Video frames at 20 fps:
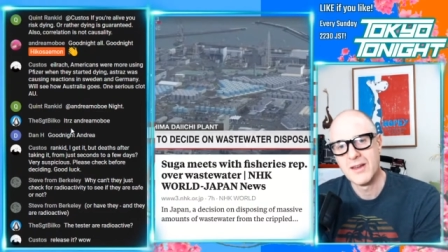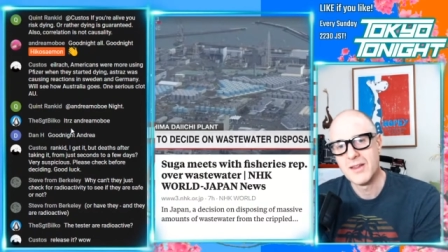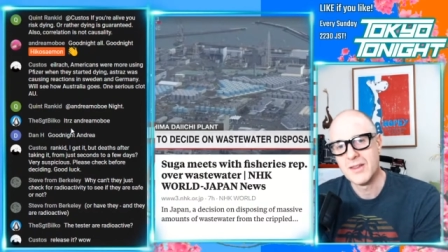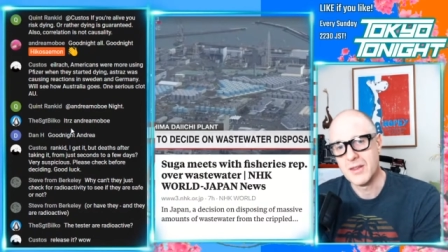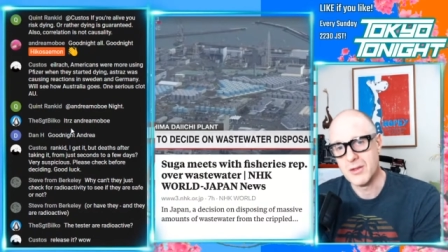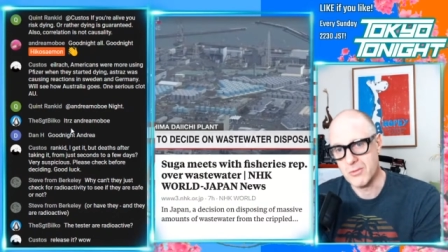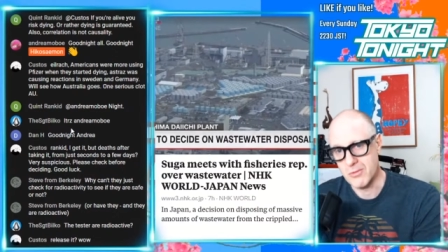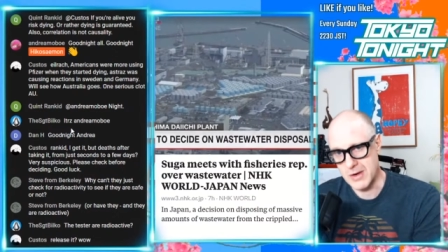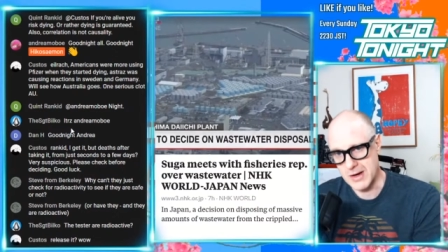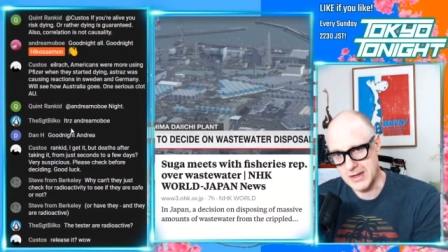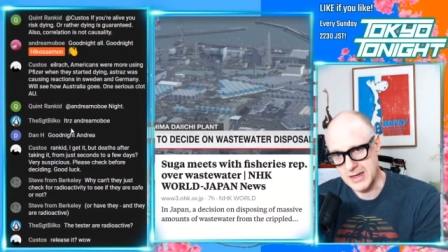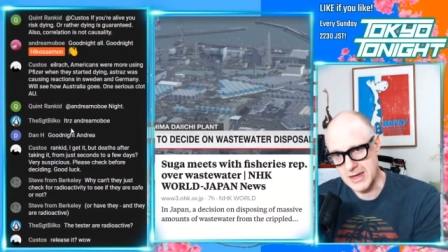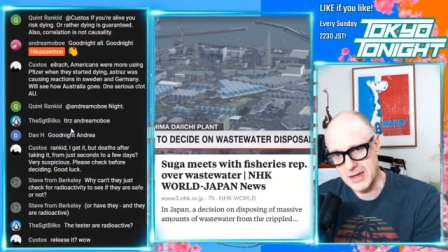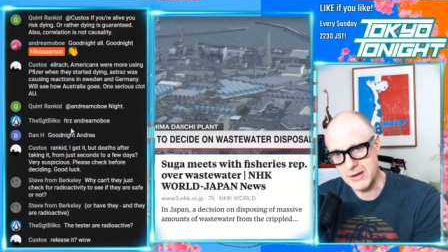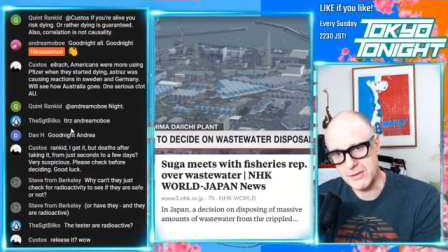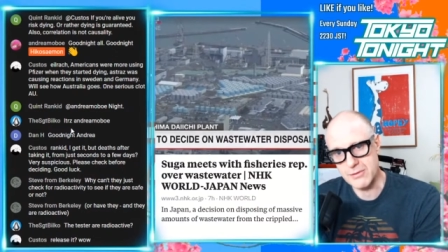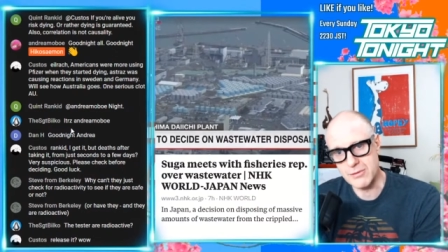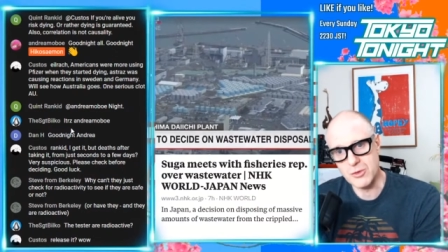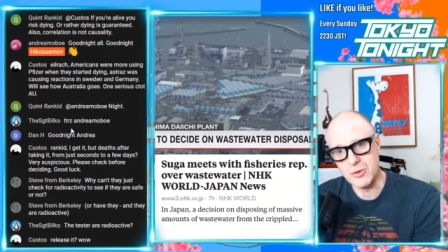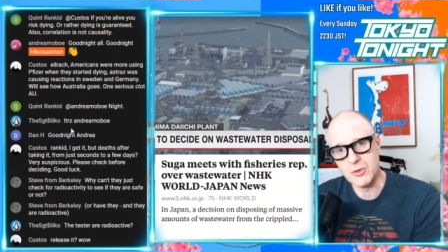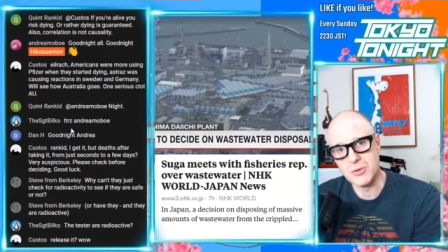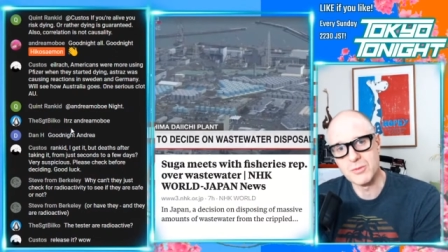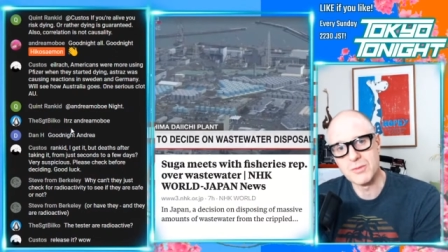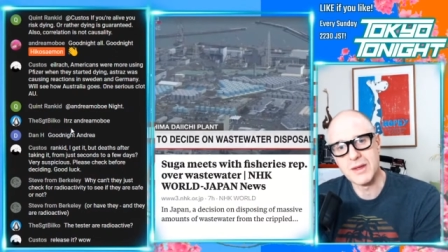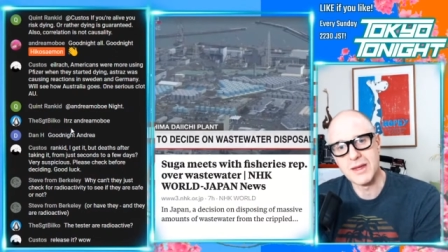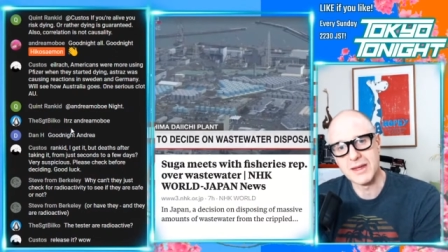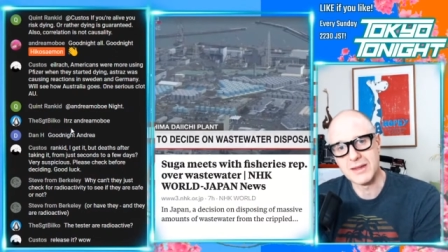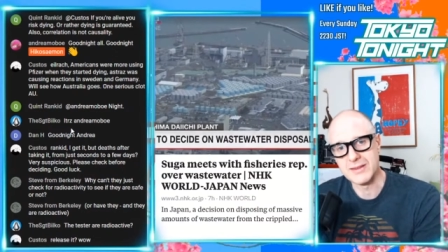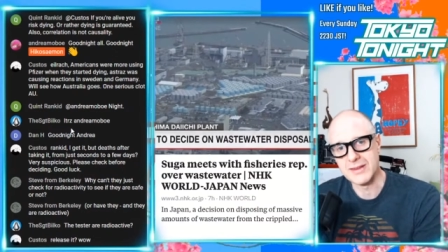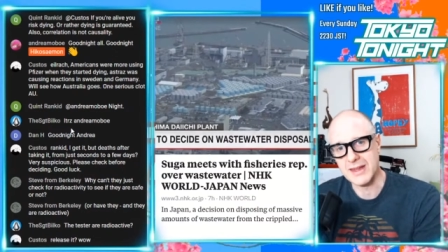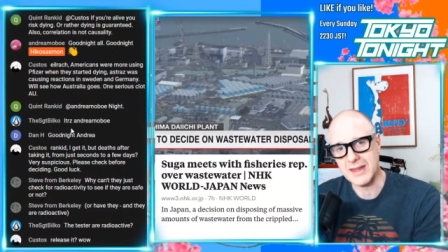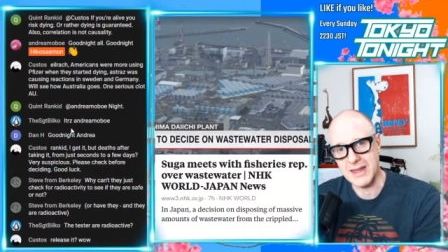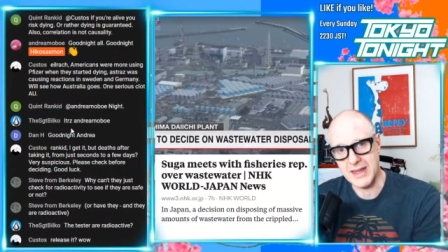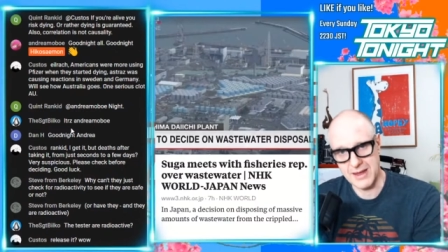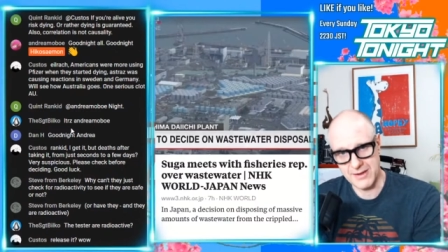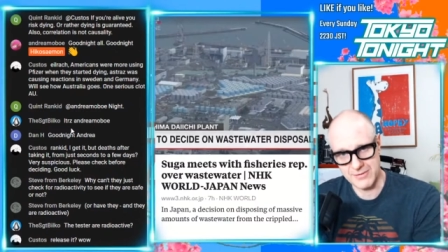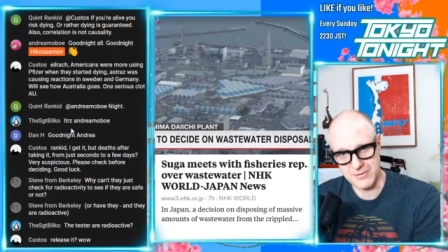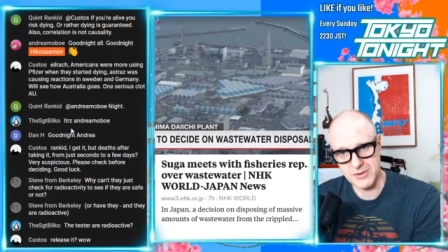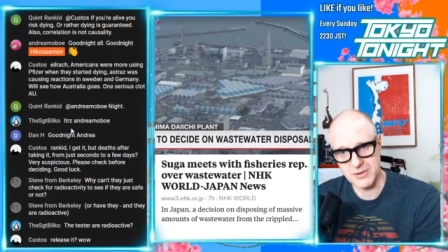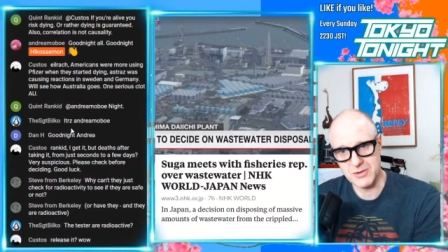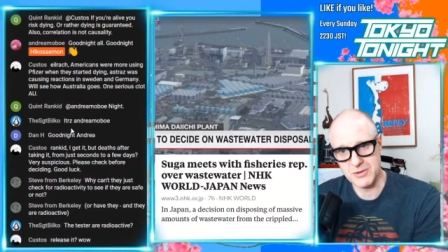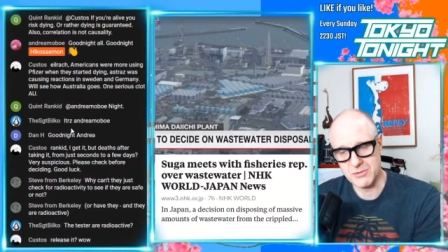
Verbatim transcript: they're running out of room and they have to